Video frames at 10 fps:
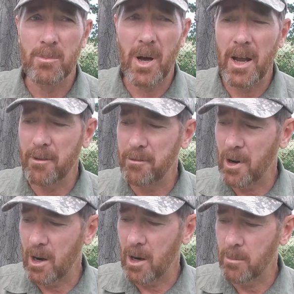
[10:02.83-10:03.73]
to buy a
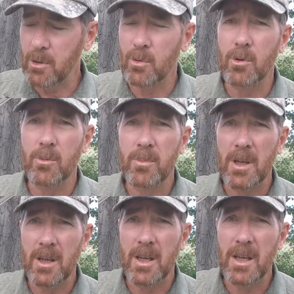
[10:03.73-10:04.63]
firearm that will
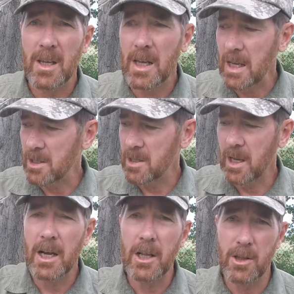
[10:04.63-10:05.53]
eat
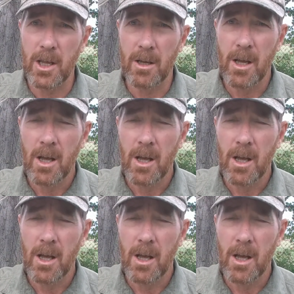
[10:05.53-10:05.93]
anything.